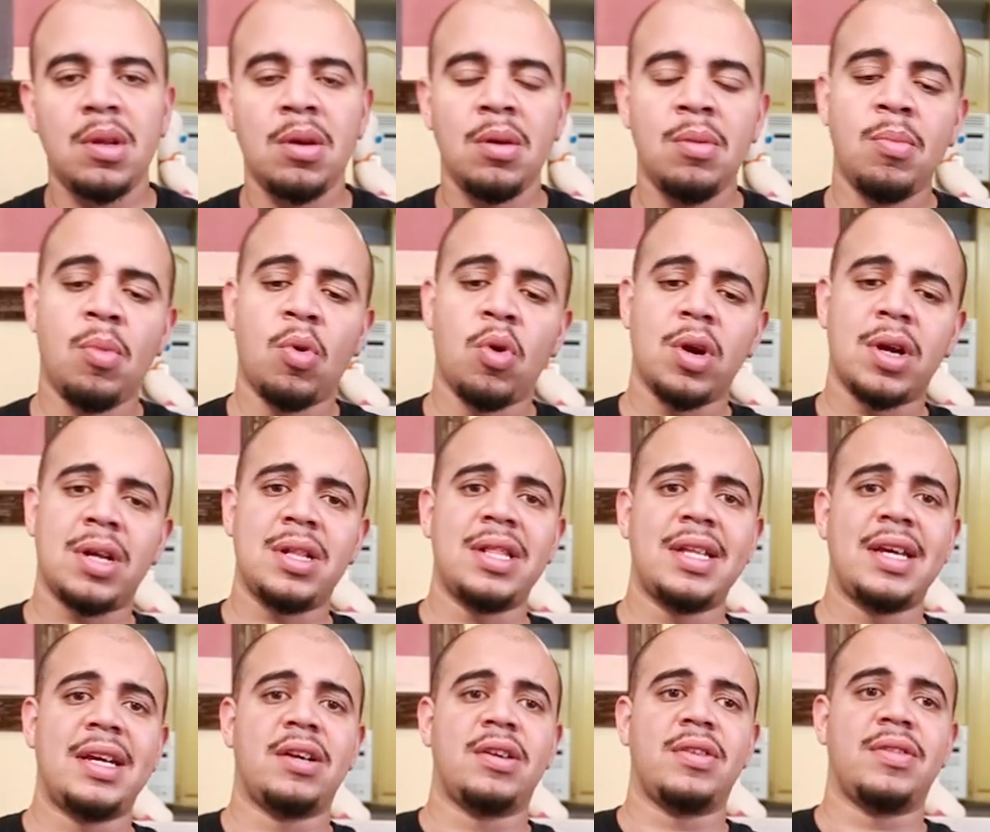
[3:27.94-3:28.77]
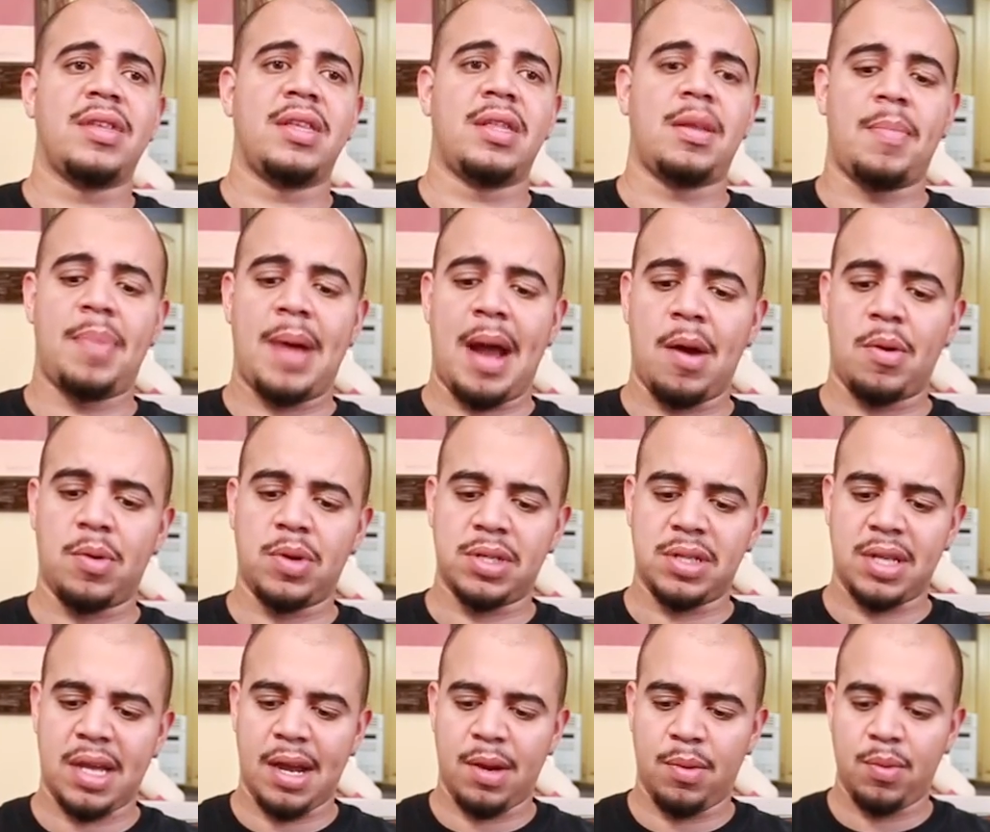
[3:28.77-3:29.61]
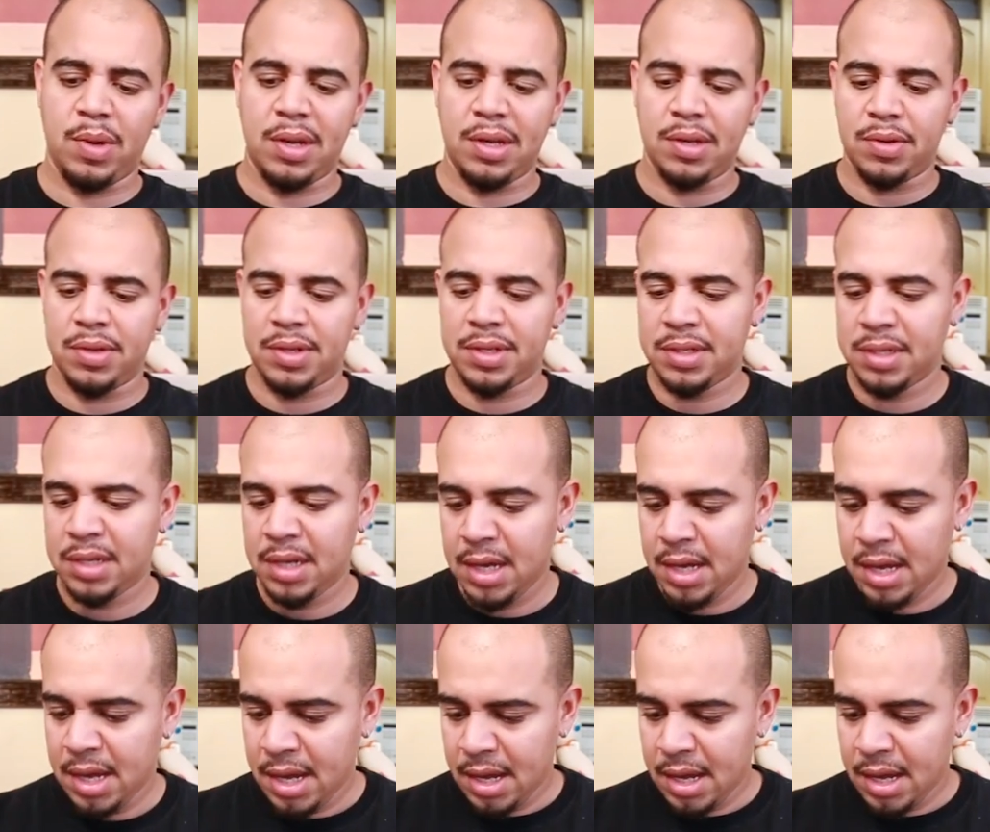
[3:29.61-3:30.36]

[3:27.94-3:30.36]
more clear than the Powerslide wheels.